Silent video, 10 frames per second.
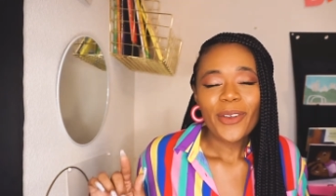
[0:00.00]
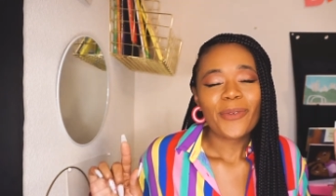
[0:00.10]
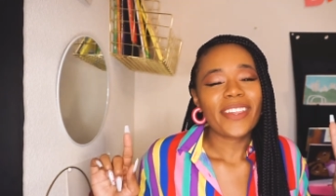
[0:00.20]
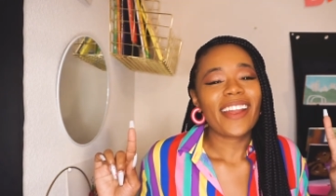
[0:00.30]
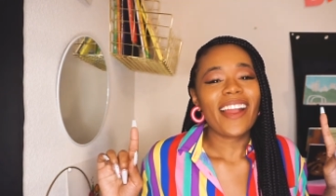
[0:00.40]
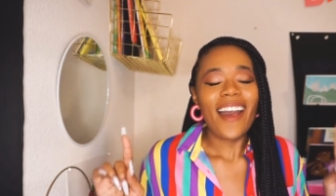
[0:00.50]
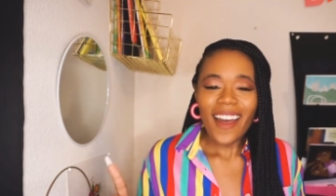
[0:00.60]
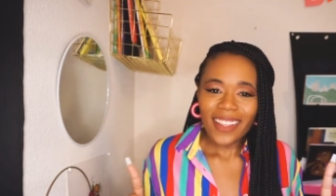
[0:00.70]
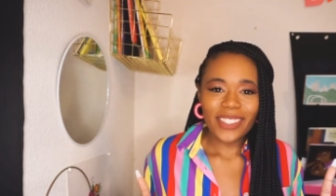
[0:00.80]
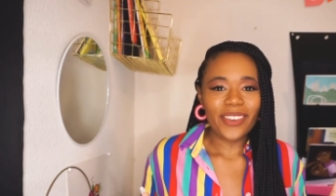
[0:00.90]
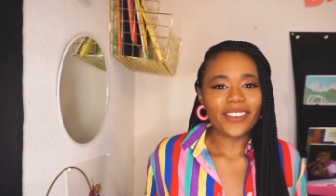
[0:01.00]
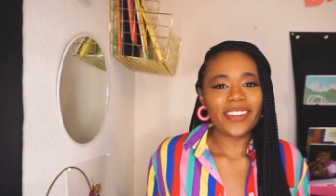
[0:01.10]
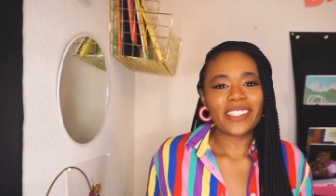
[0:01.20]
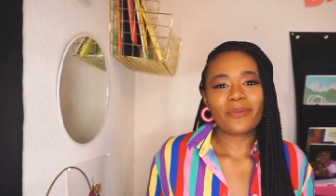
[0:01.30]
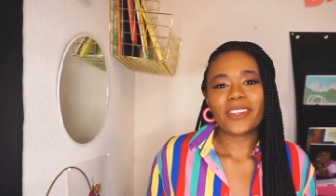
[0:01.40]
we are also
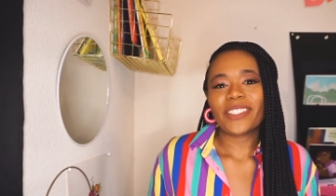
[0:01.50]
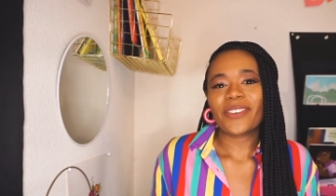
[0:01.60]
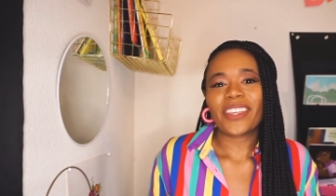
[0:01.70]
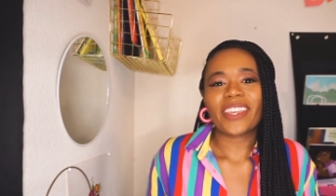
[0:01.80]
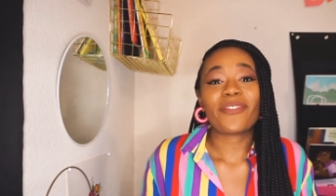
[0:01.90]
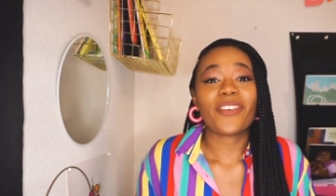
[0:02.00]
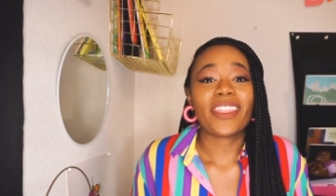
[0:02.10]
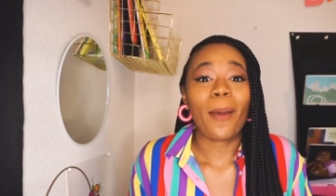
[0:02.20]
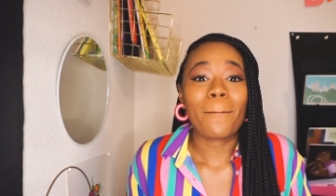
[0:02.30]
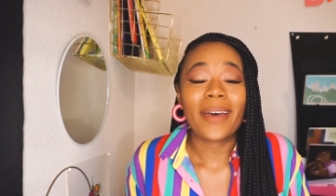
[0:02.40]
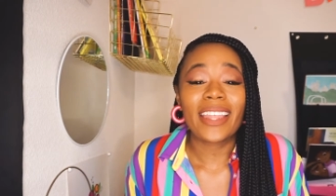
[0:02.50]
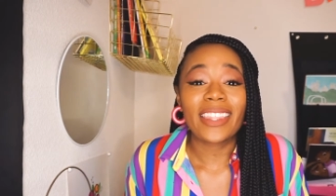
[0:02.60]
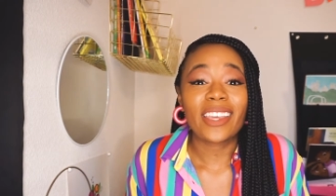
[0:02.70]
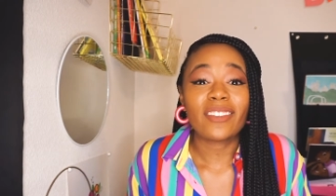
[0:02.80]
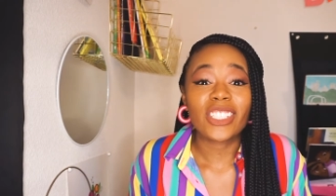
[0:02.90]
going to be doing it for the month
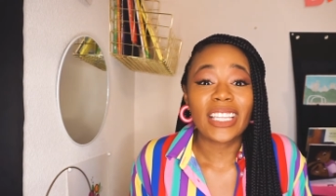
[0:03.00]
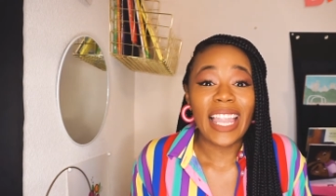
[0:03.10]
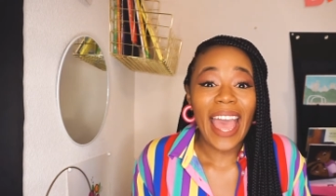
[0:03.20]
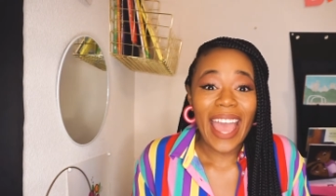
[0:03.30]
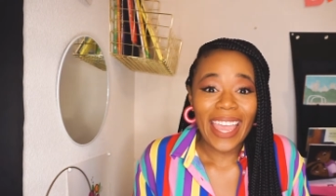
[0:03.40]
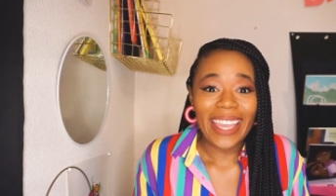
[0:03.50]
of July.